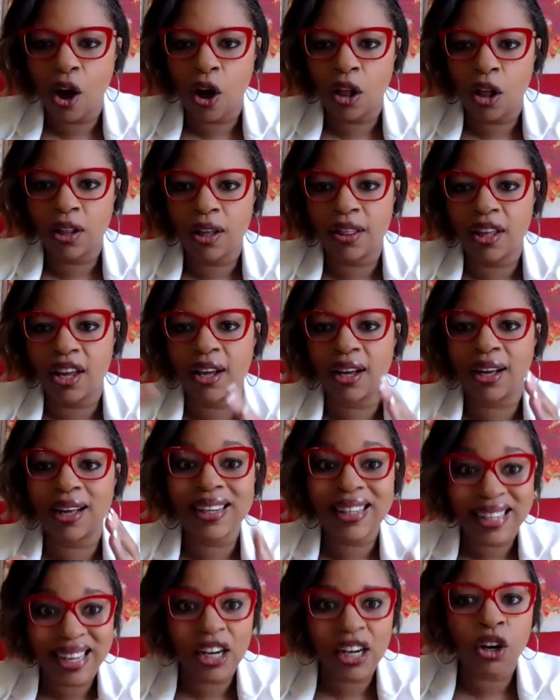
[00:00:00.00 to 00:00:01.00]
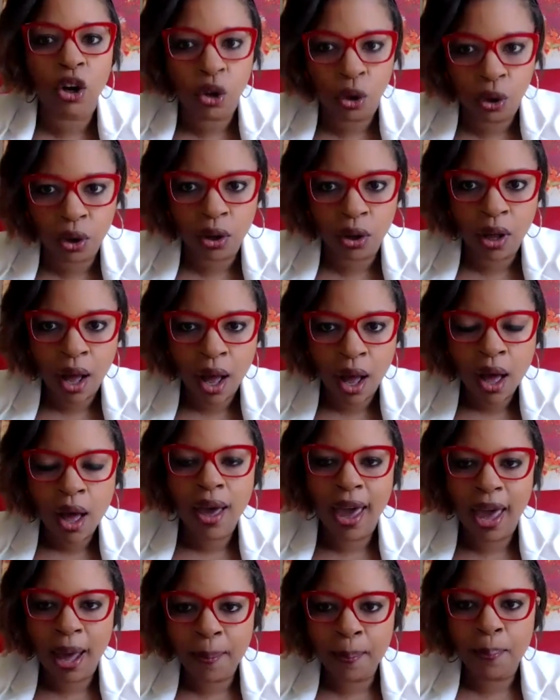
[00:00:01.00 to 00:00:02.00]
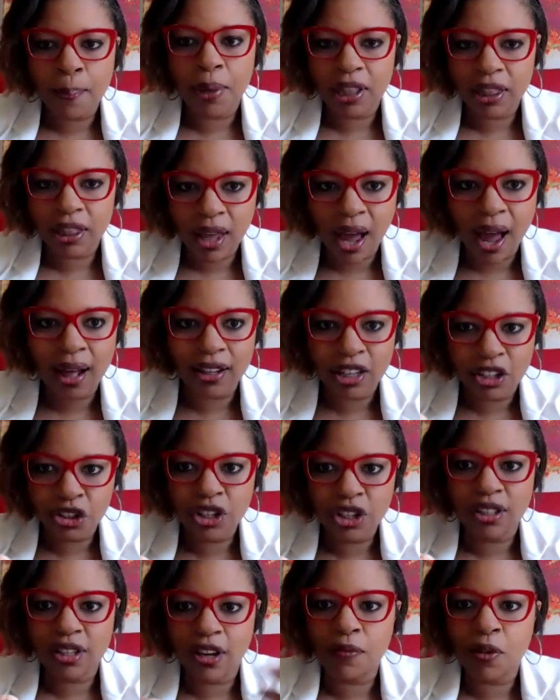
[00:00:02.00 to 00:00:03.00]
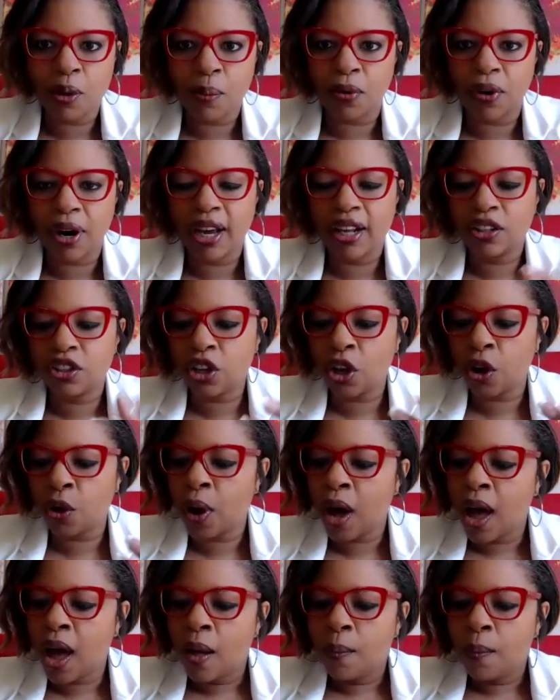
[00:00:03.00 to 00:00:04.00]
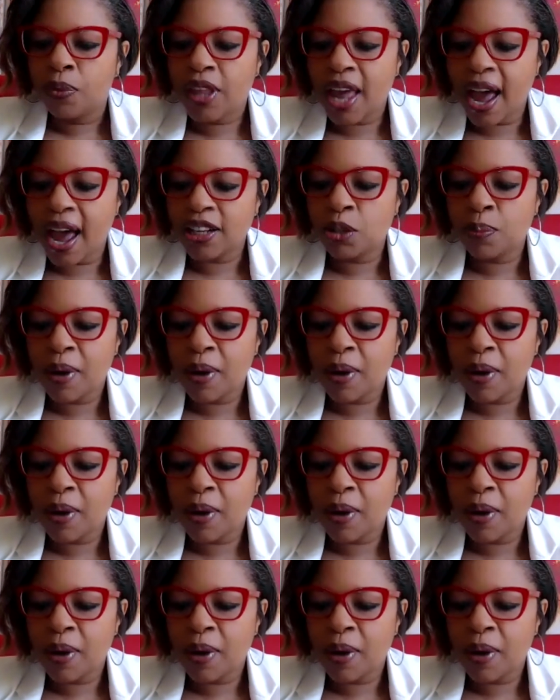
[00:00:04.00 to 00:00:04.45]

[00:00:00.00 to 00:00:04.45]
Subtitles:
all of the clinical and pathologies of the brain. So that's